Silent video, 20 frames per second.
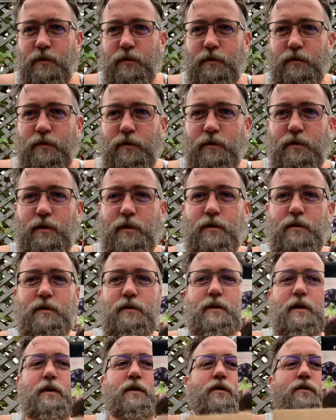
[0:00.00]
So I said, just
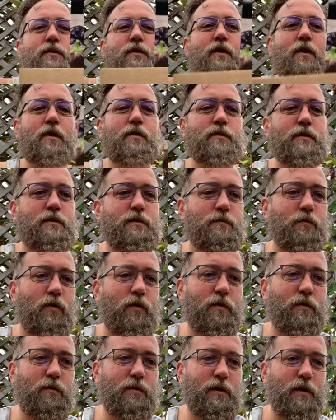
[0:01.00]
out here in the garden this
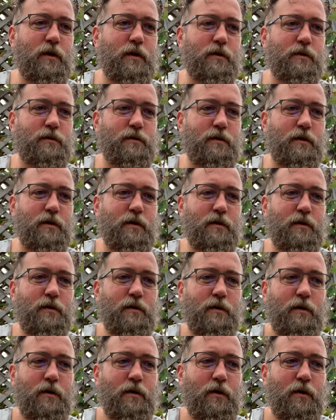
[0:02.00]
morning, looking at
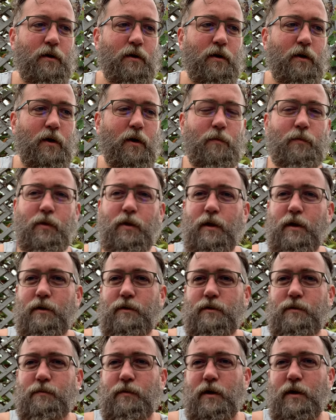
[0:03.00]
our
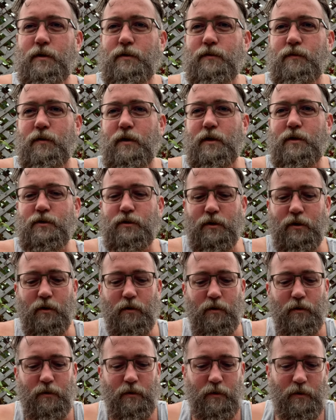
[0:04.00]
plans for next
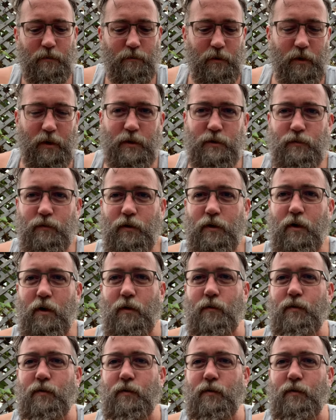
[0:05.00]
year, plans for the garden.